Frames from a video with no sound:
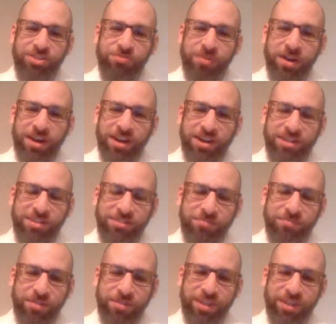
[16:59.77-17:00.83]
I just wanted to
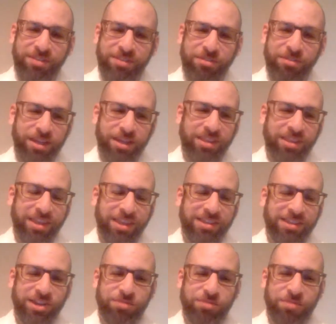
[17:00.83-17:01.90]
really quickly
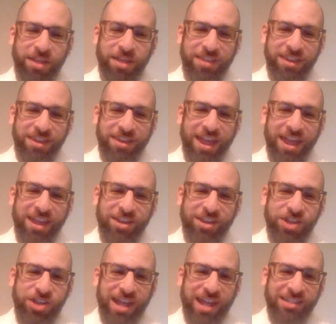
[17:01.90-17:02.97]
touch upon the Nia
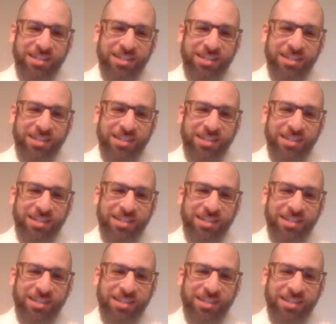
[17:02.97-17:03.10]
Jax